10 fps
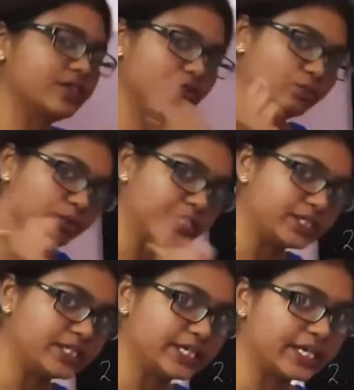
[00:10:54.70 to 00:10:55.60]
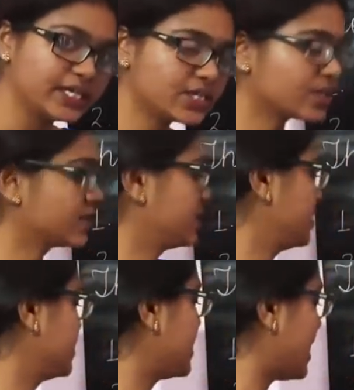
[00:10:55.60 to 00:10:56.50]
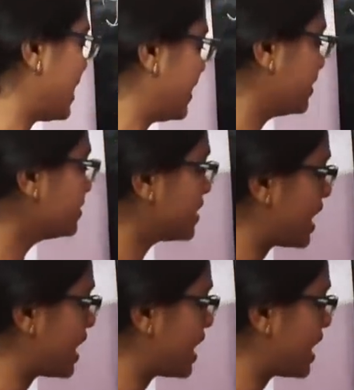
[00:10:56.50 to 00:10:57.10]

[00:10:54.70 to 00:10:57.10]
your birthday date, and